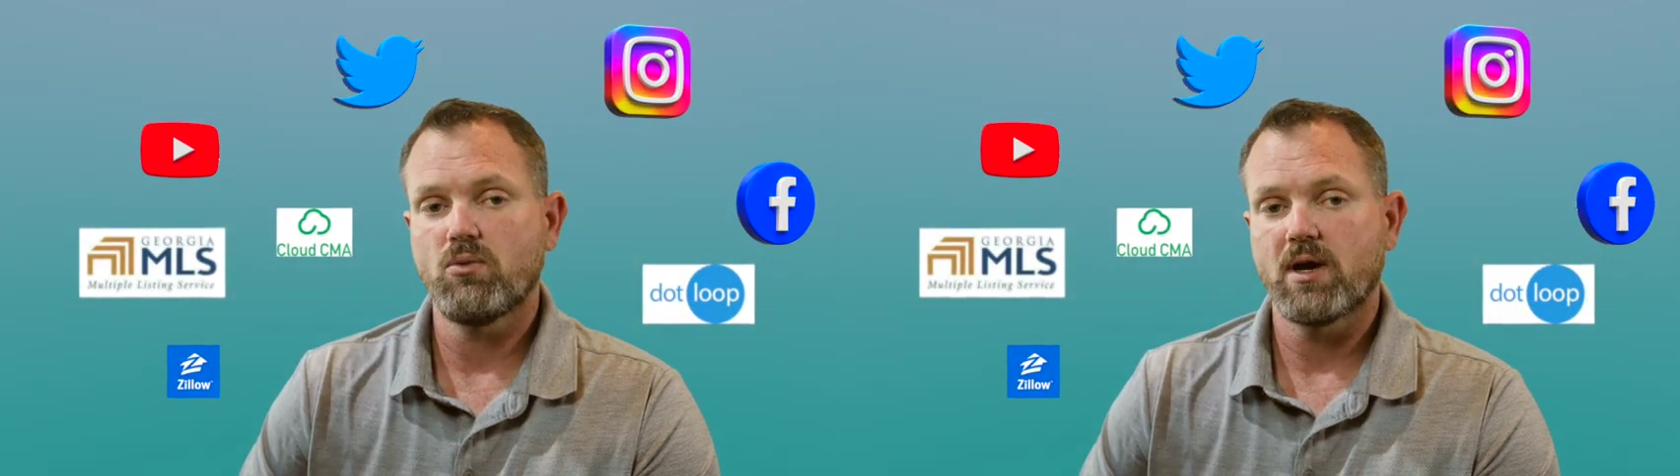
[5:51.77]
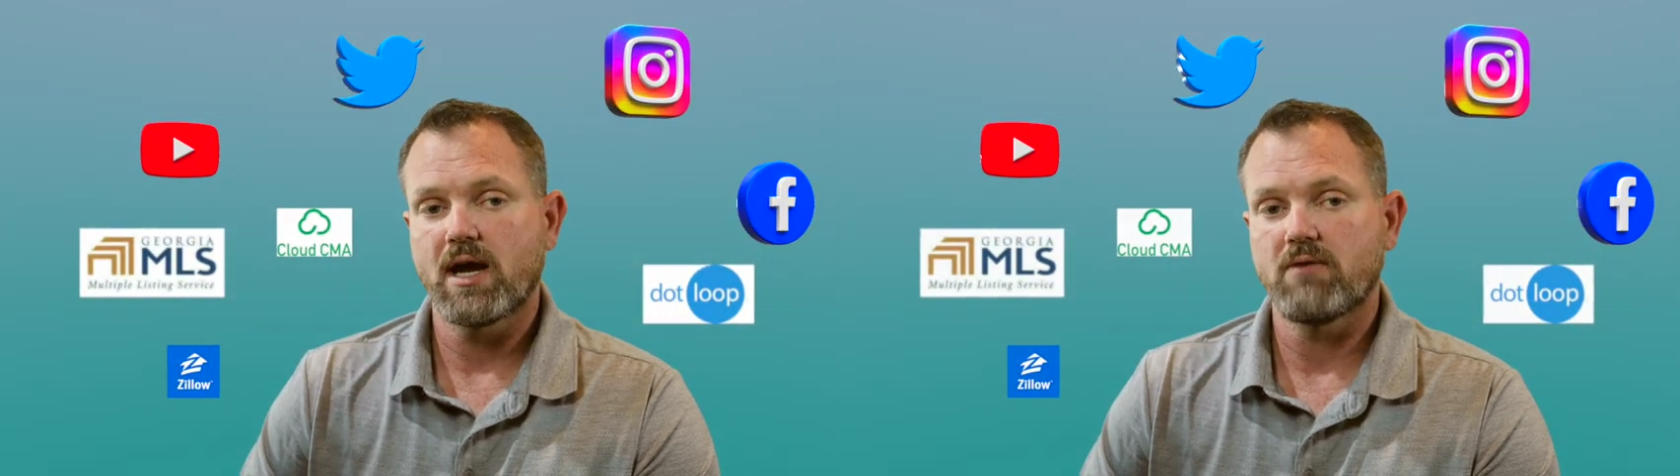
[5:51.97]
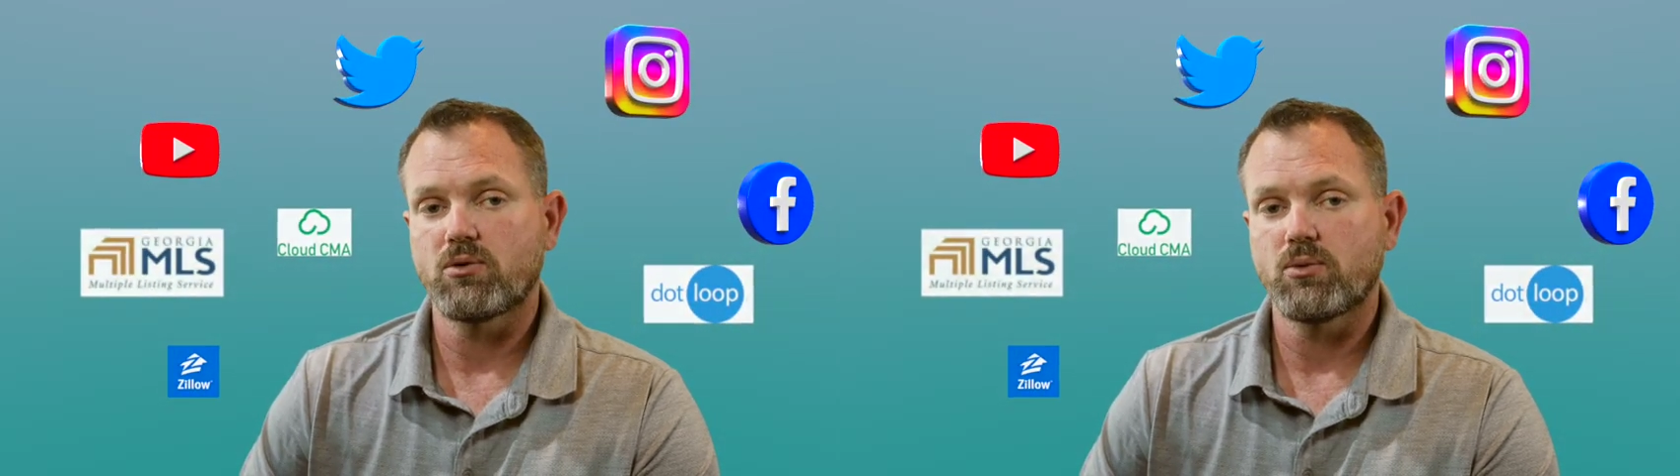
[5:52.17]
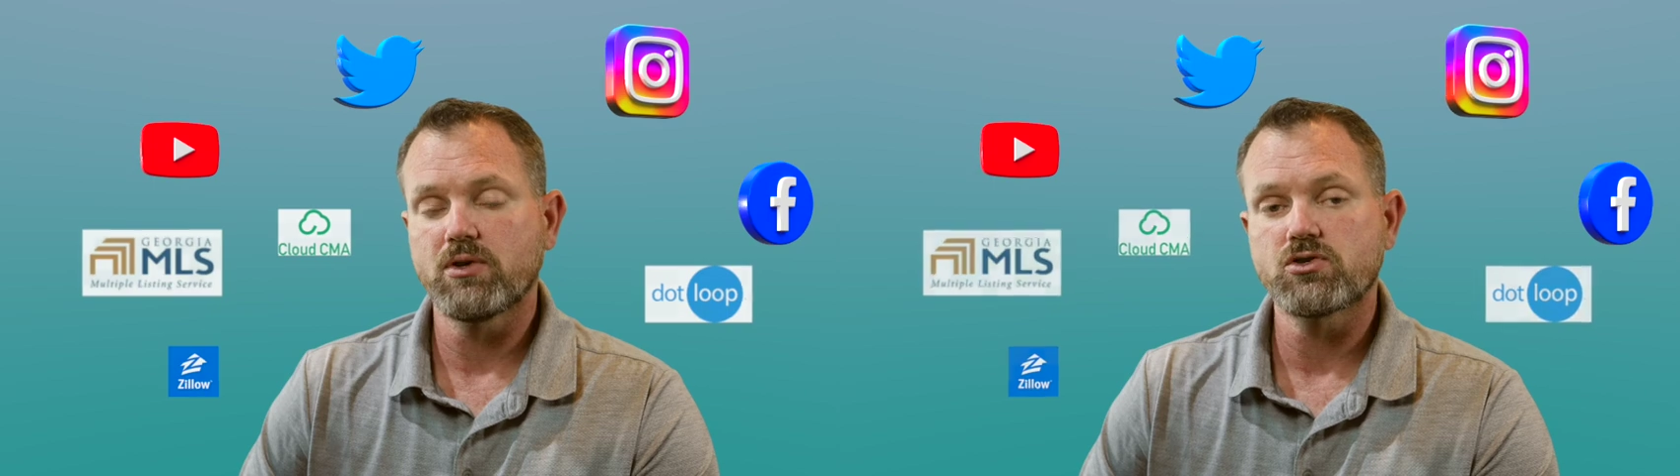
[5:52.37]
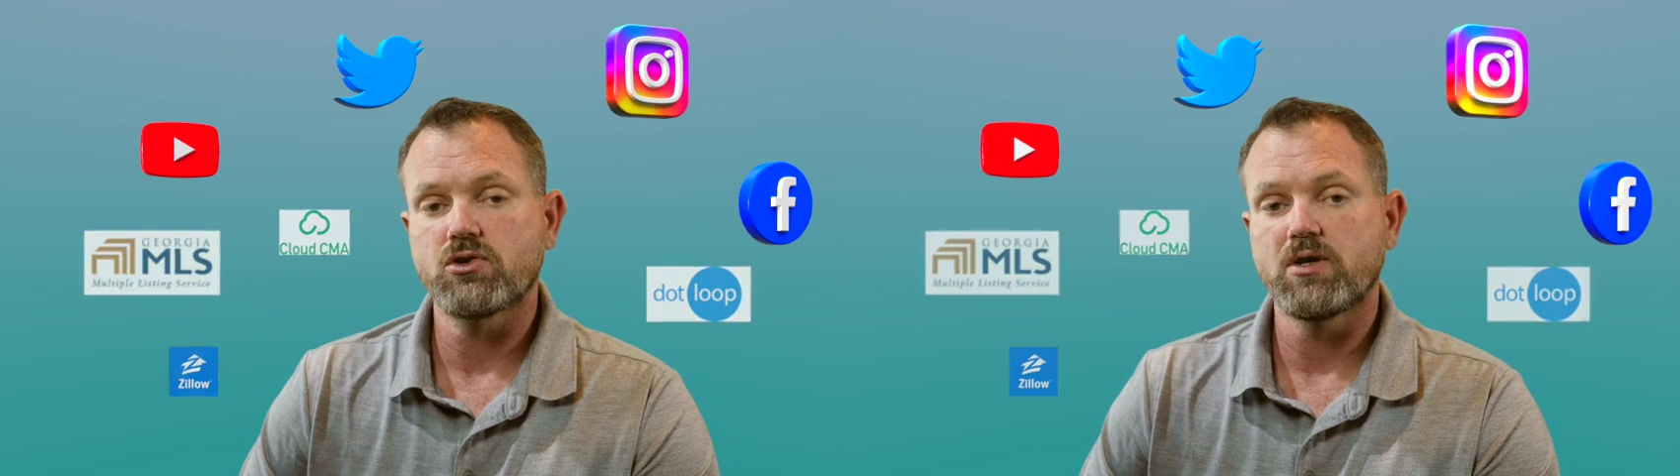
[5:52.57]
want to have a
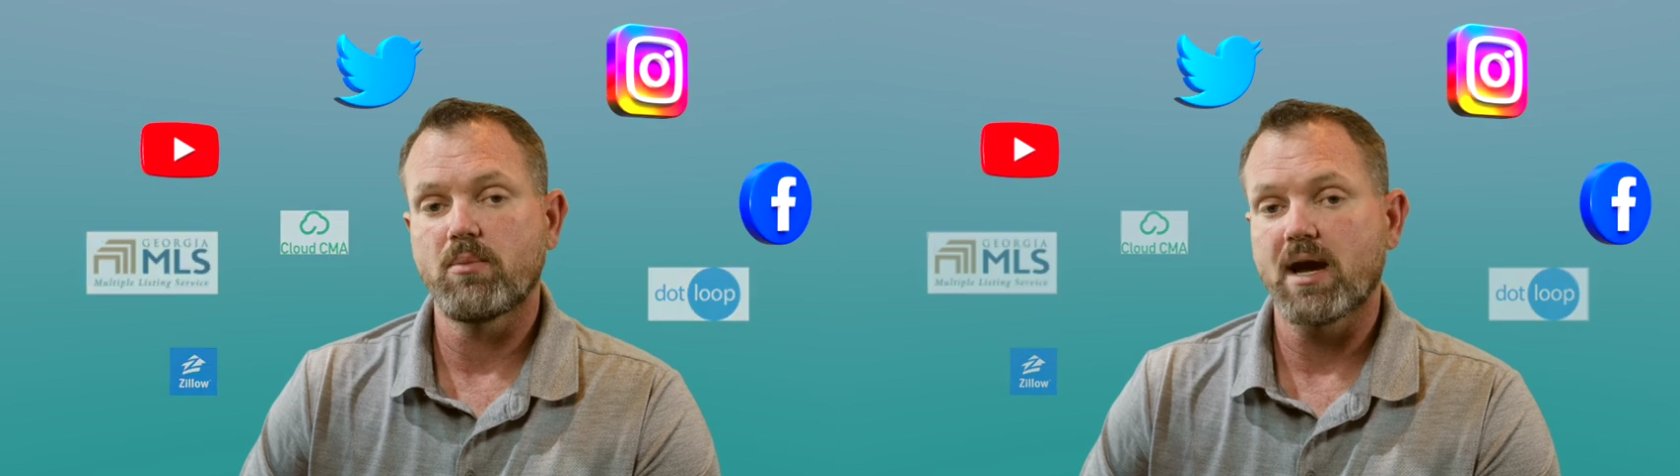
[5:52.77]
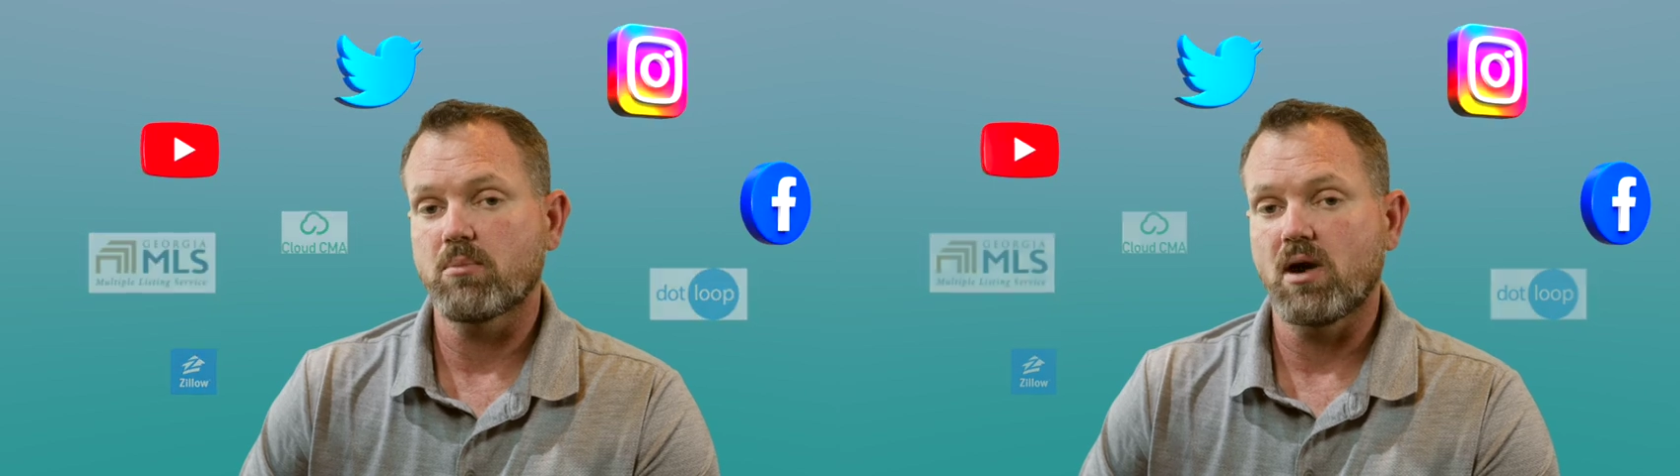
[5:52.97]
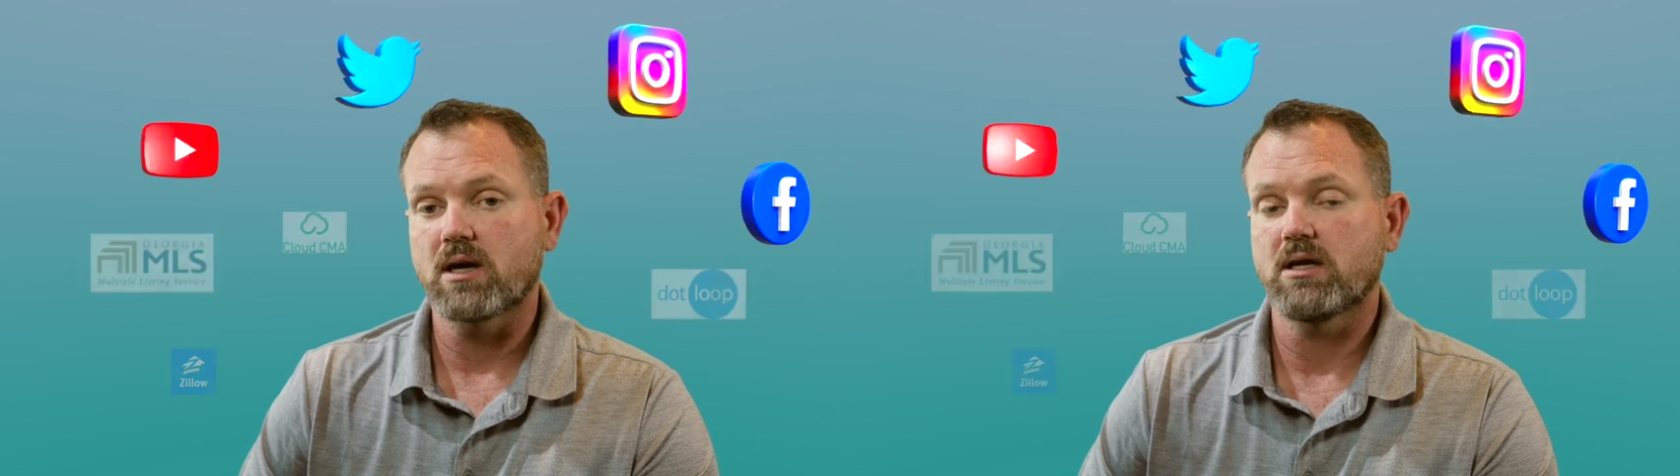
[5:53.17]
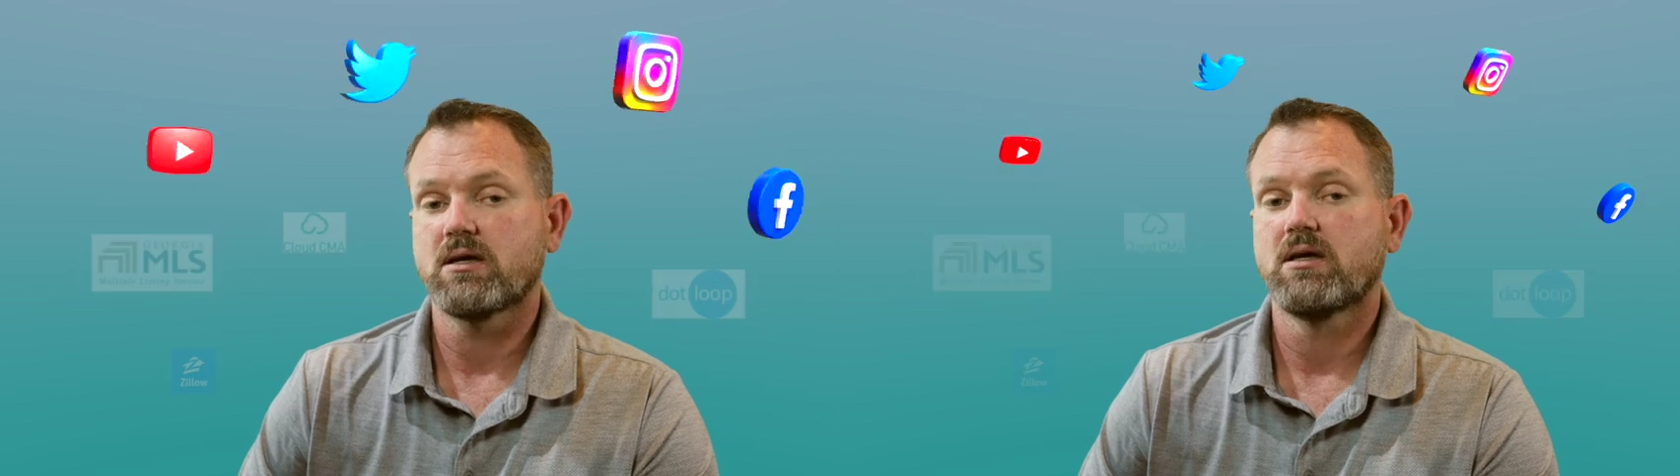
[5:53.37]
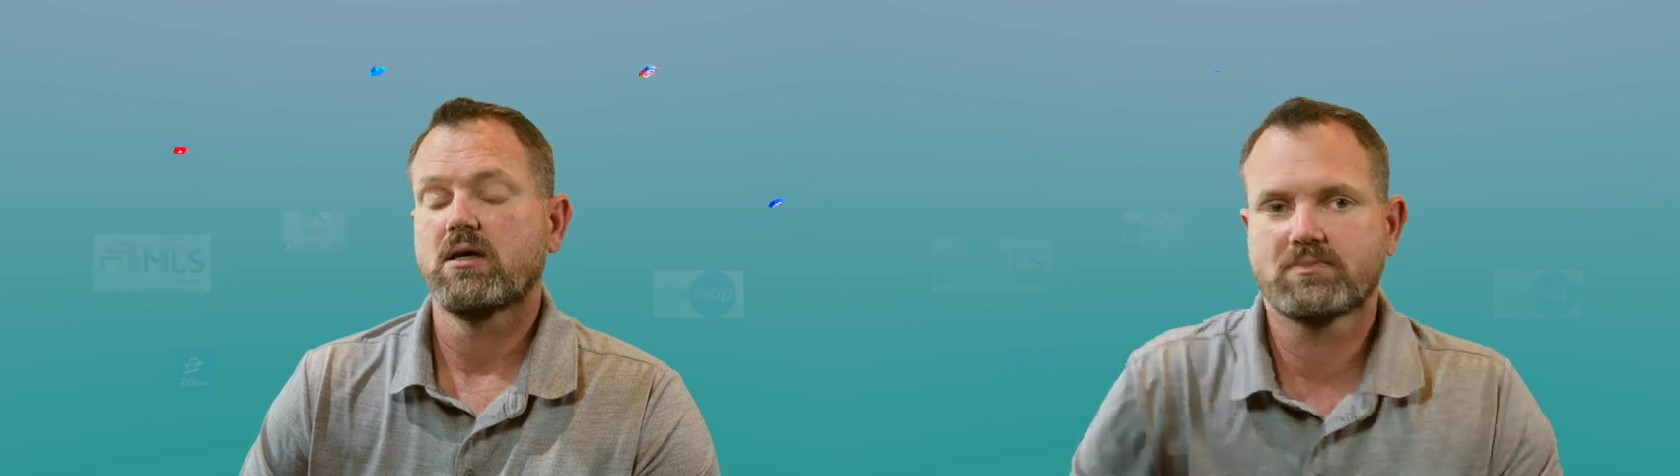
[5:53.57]
realtor in your back pocket.